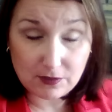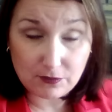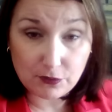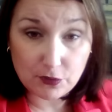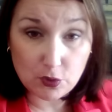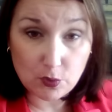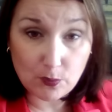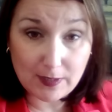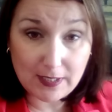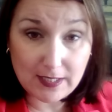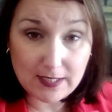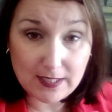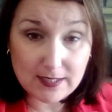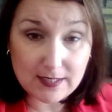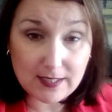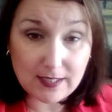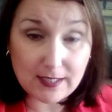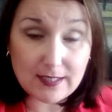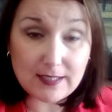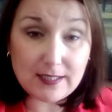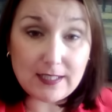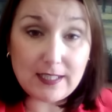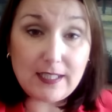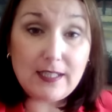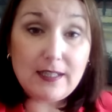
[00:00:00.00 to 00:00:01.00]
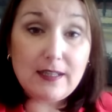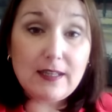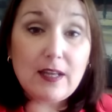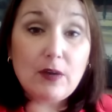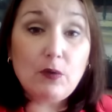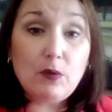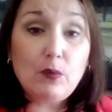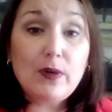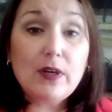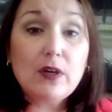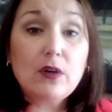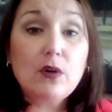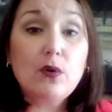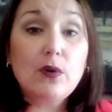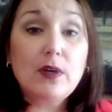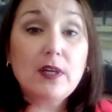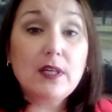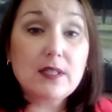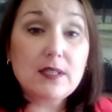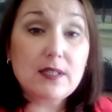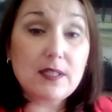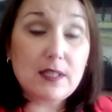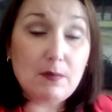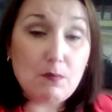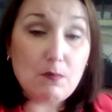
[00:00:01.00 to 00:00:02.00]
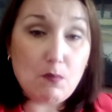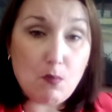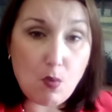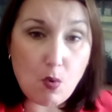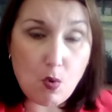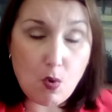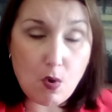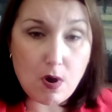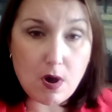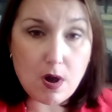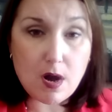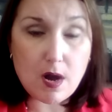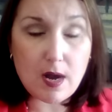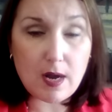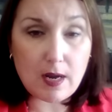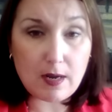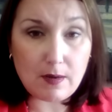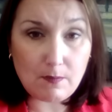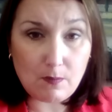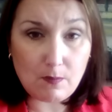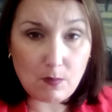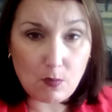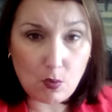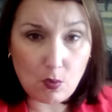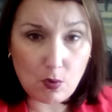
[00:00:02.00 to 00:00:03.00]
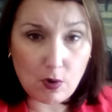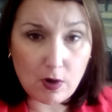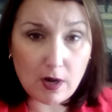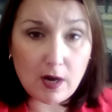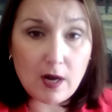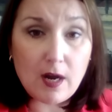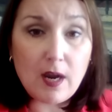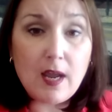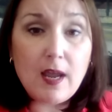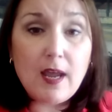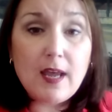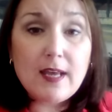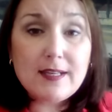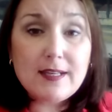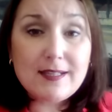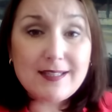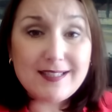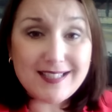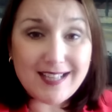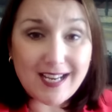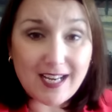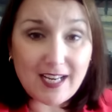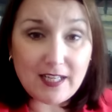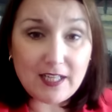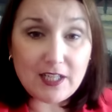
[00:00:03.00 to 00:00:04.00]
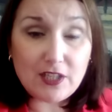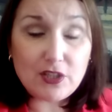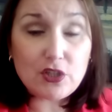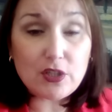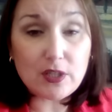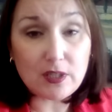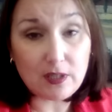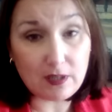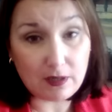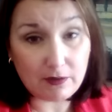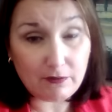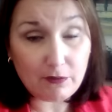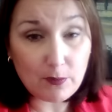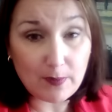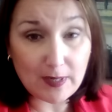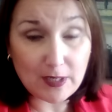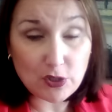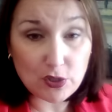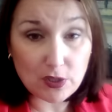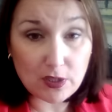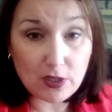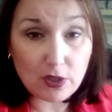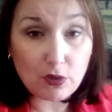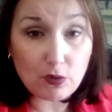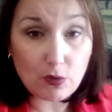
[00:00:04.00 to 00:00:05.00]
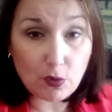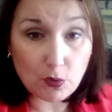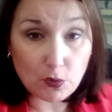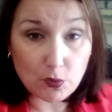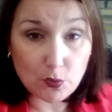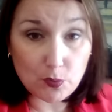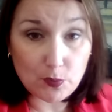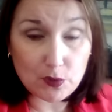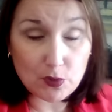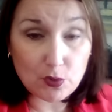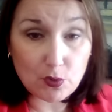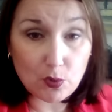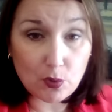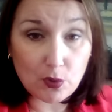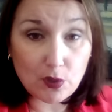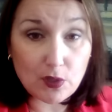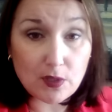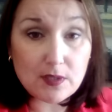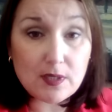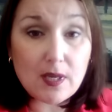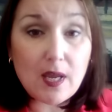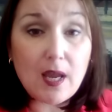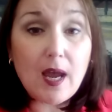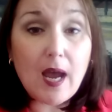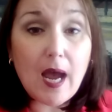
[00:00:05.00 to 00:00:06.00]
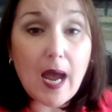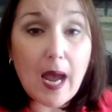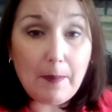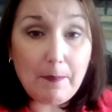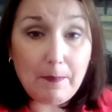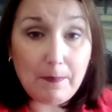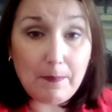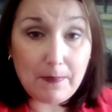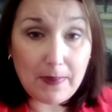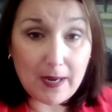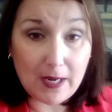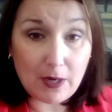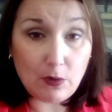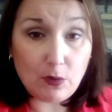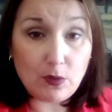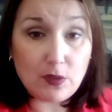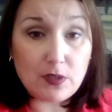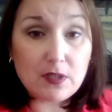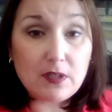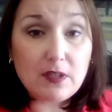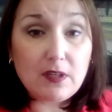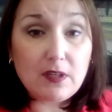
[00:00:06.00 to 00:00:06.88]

for 2016 that we are going to see more and more signage and information in grocery stores about